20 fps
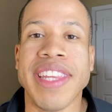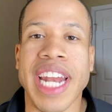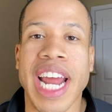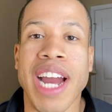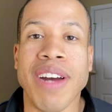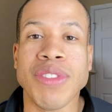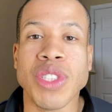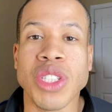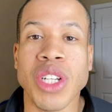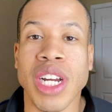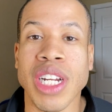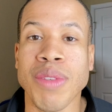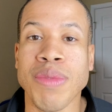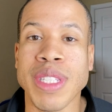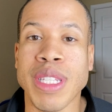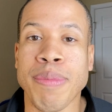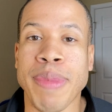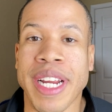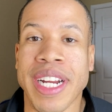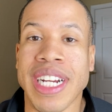then after talking with
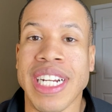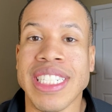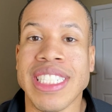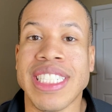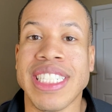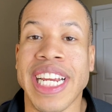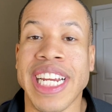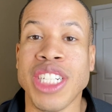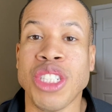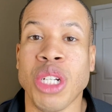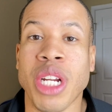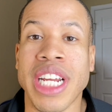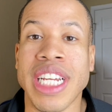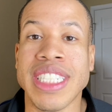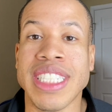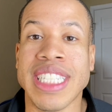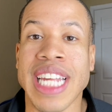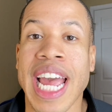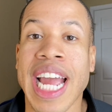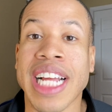the parents, Tayshia
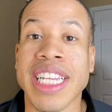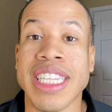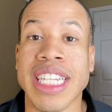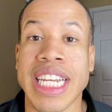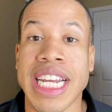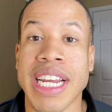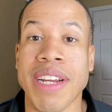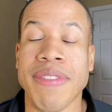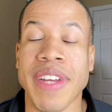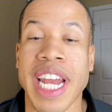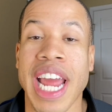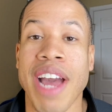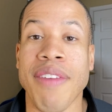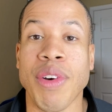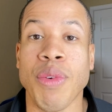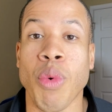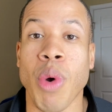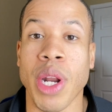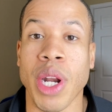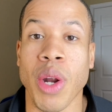and Zac leave and have a
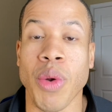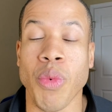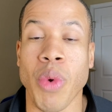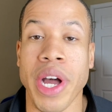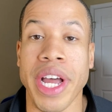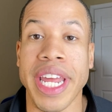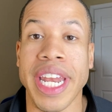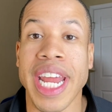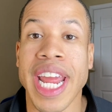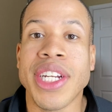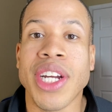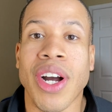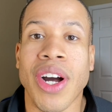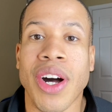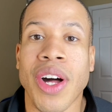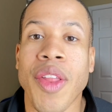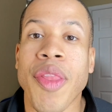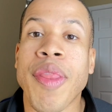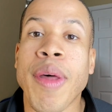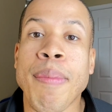one-on-one.
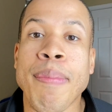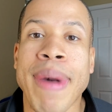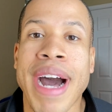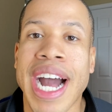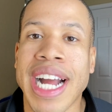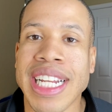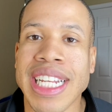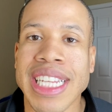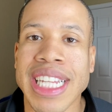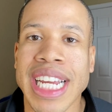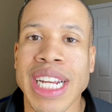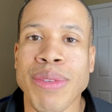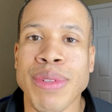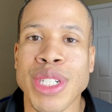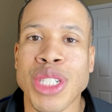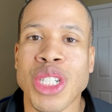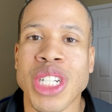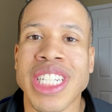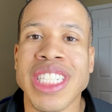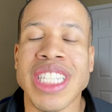Y'all, the body
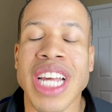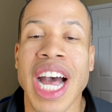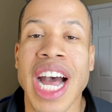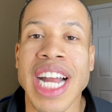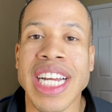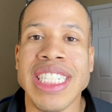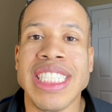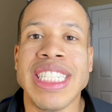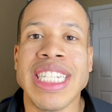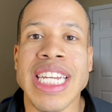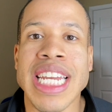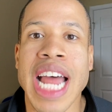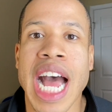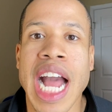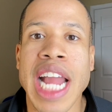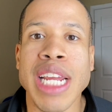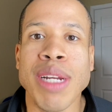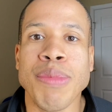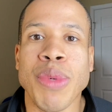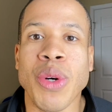language is
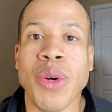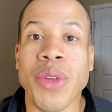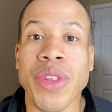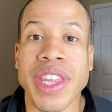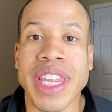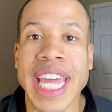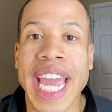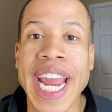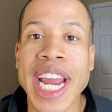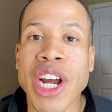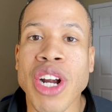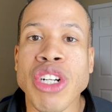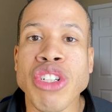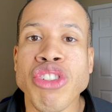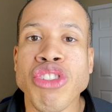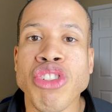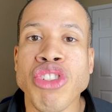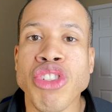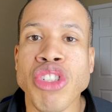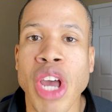undeniable. They are
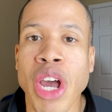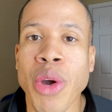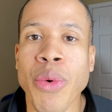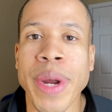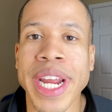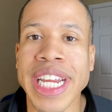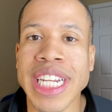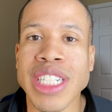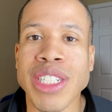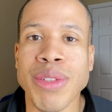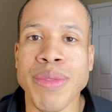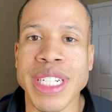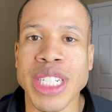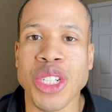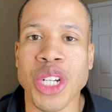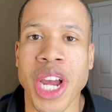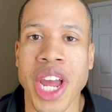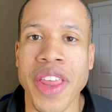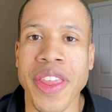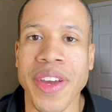so into each
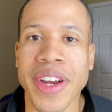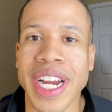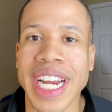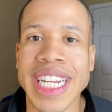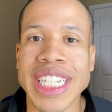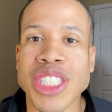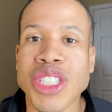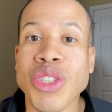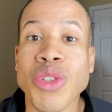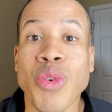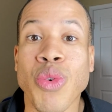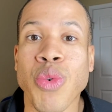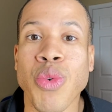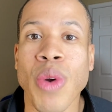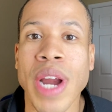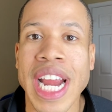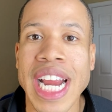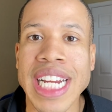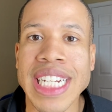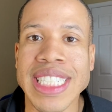other. It's
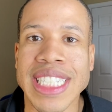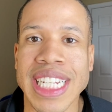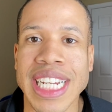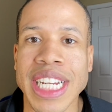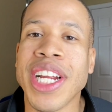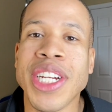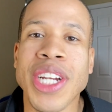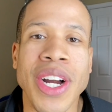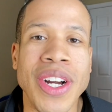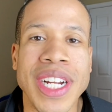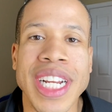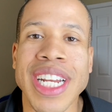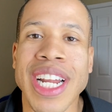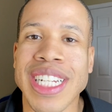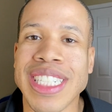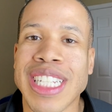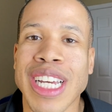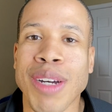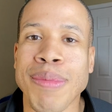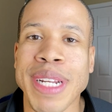crazy. Y'all
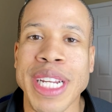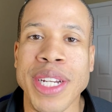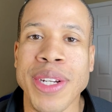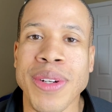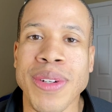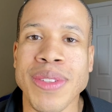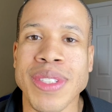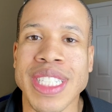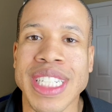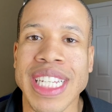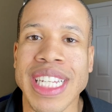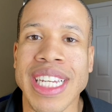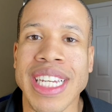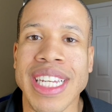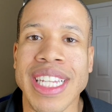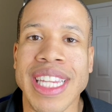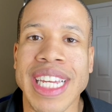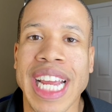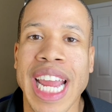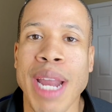cannot tell me you don't see
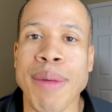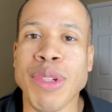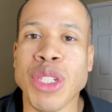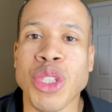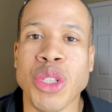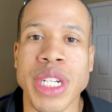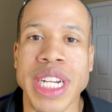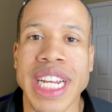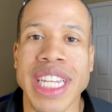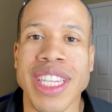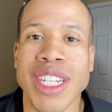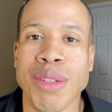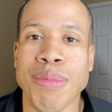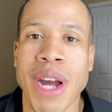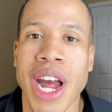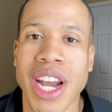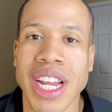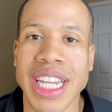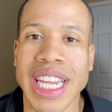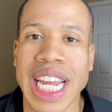the chemistry in their
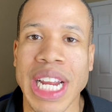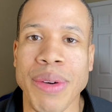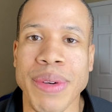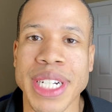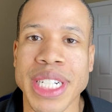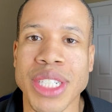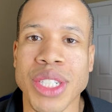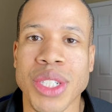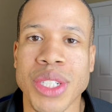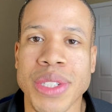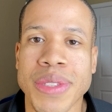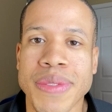body language.